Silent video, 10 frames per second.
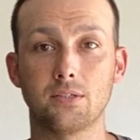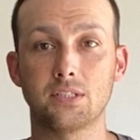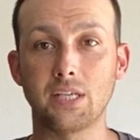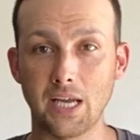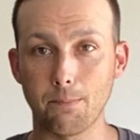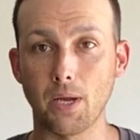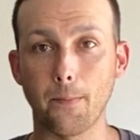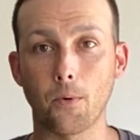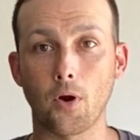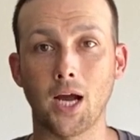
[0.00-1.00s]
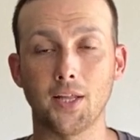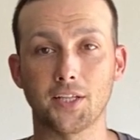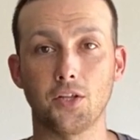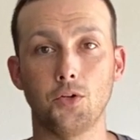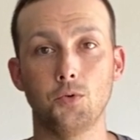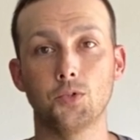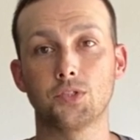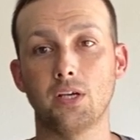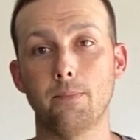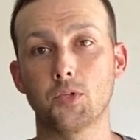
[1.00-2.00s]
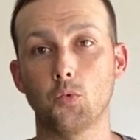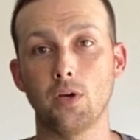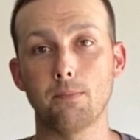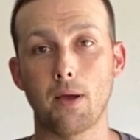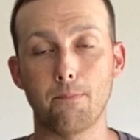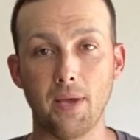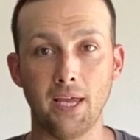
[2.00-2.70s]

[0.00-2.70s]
sandpaper I like to use in between my